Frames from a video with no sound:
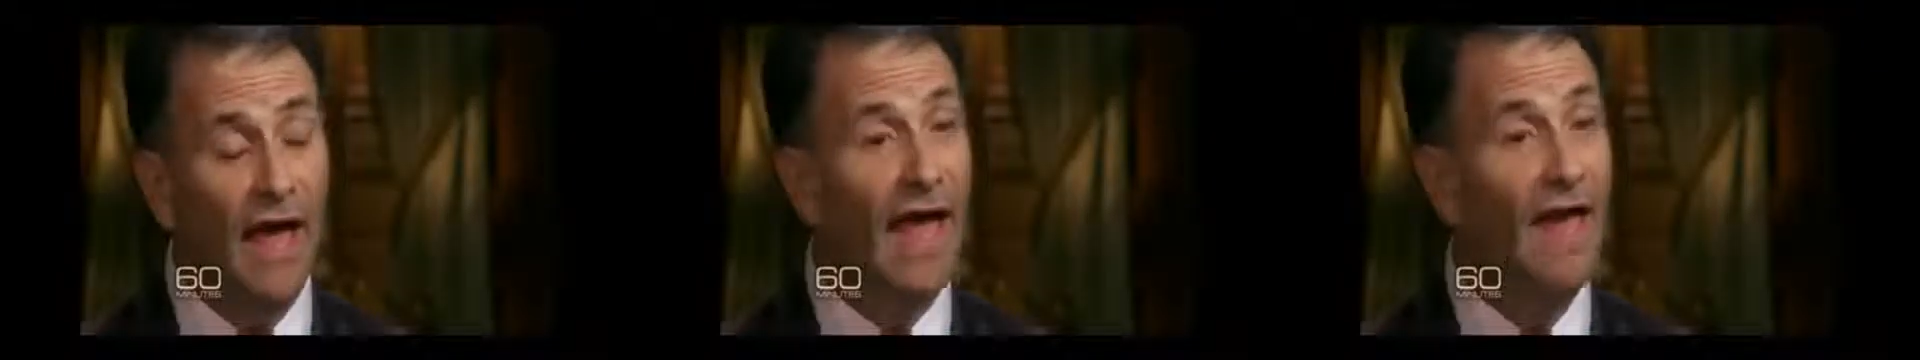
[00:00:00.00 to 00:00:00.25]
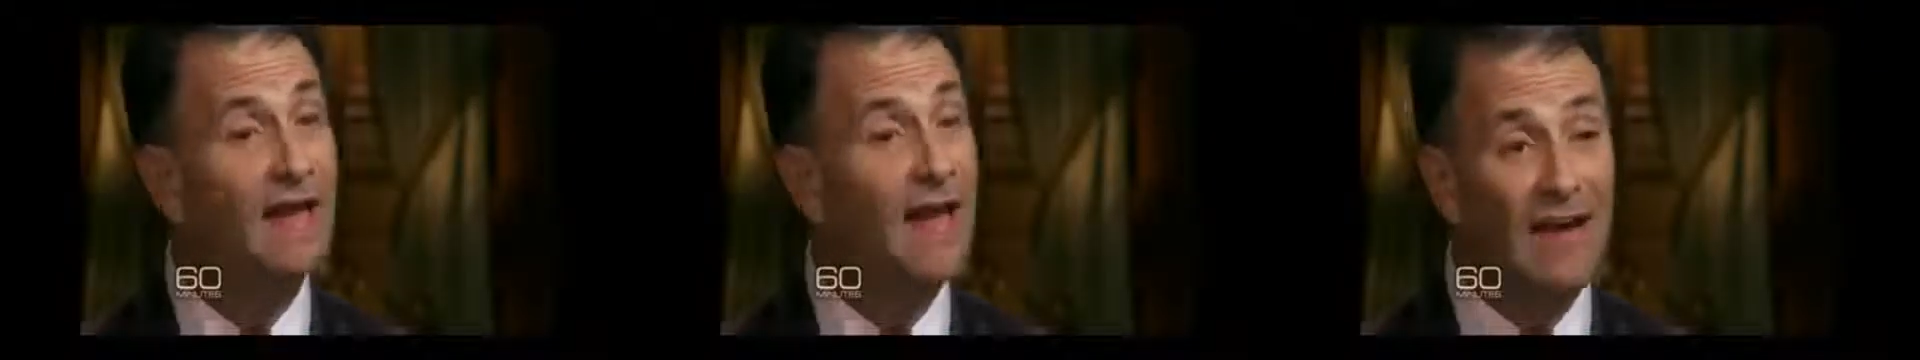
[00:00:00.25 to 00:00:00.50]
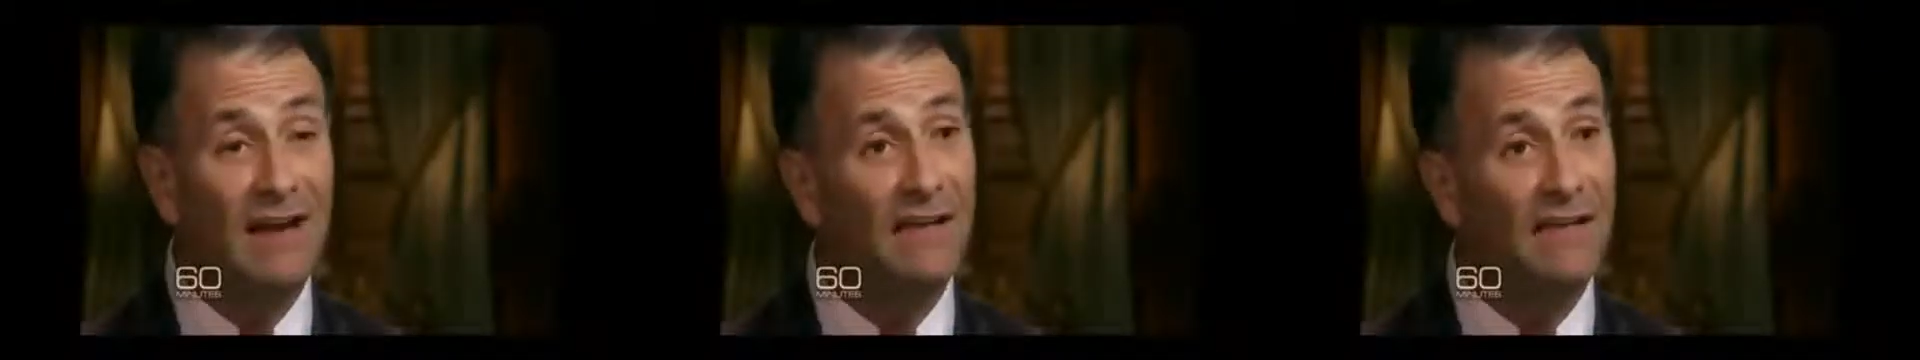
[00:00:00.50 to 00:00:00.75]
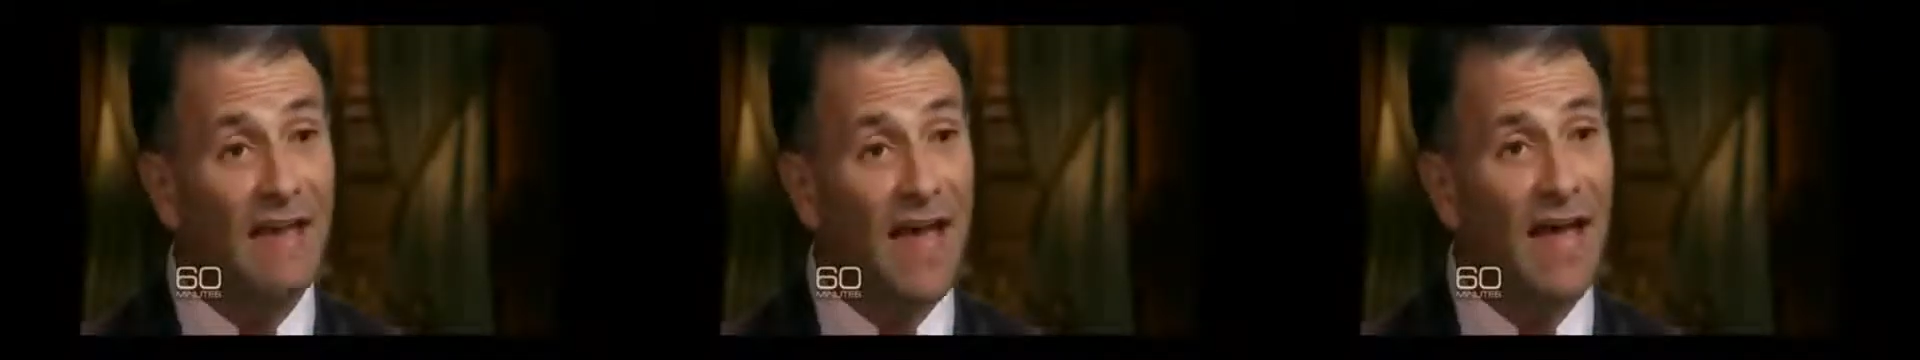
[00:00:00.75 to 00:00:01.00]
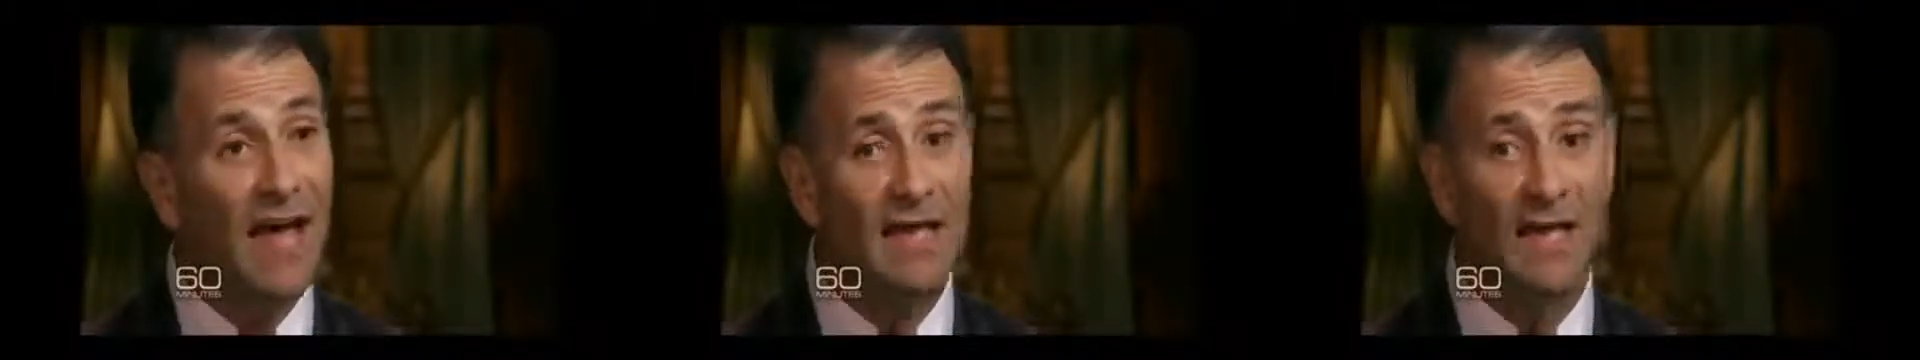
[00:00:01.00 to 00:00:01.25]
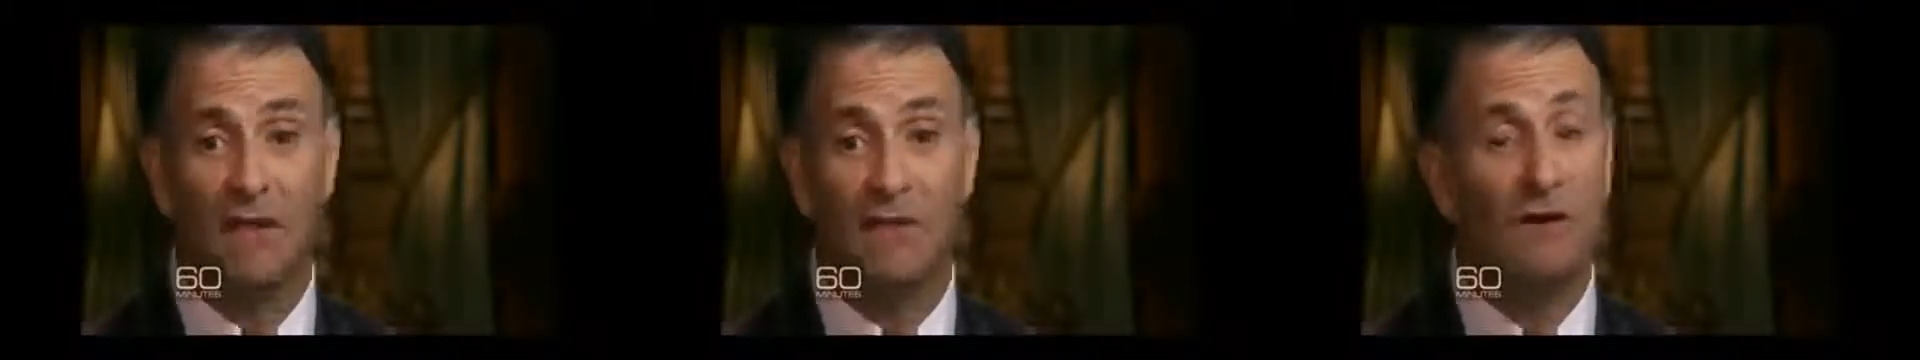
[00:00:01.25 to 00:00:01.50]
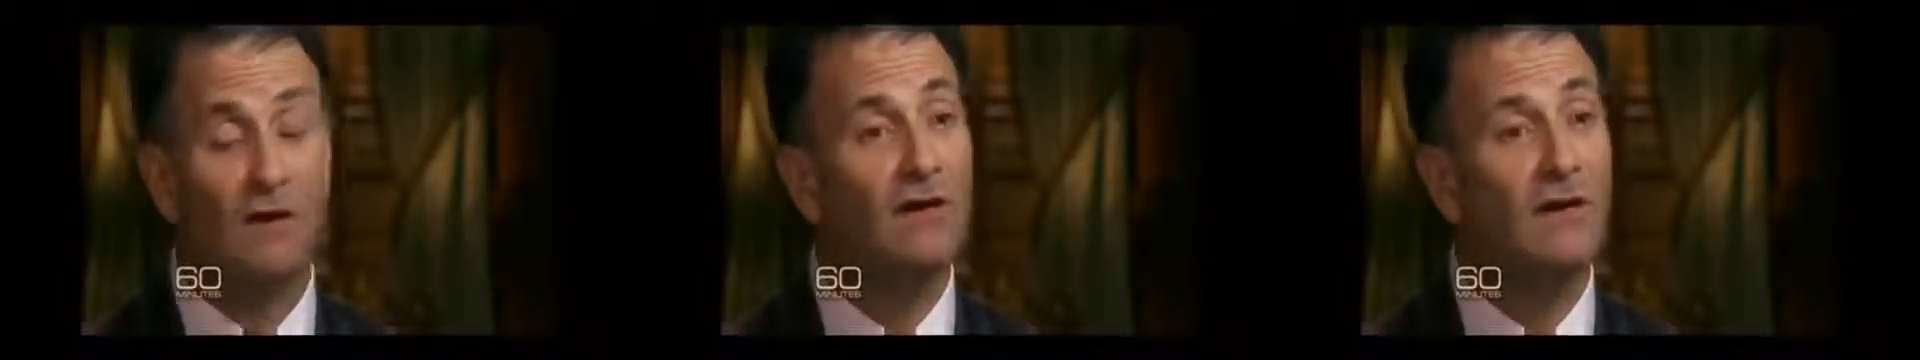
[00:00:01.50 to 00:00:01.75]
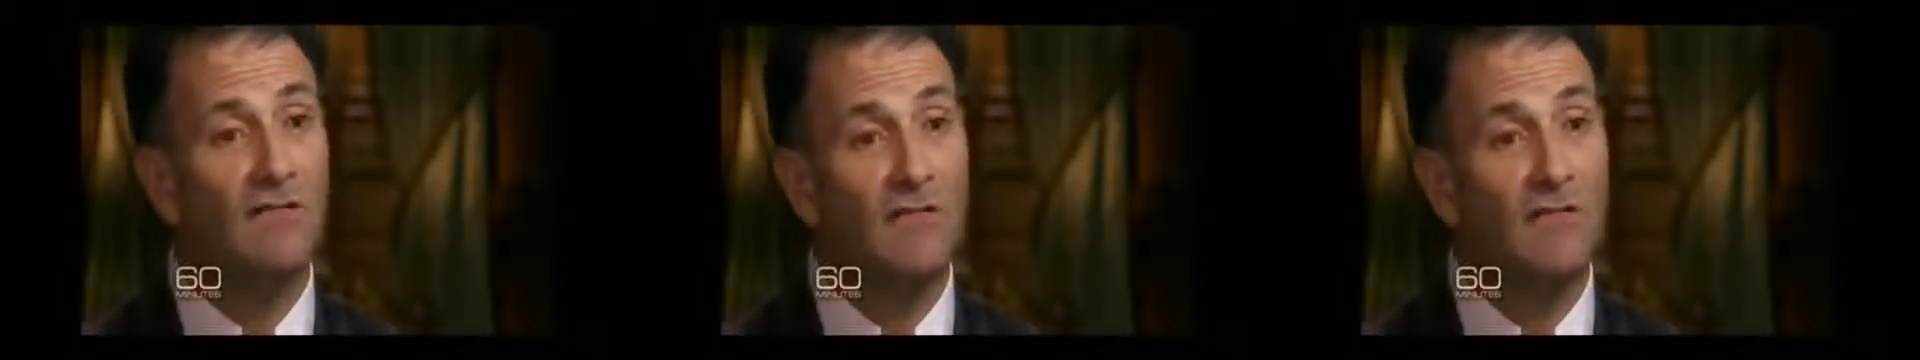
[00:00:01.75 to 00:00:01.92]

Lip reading: And not only that, they're going to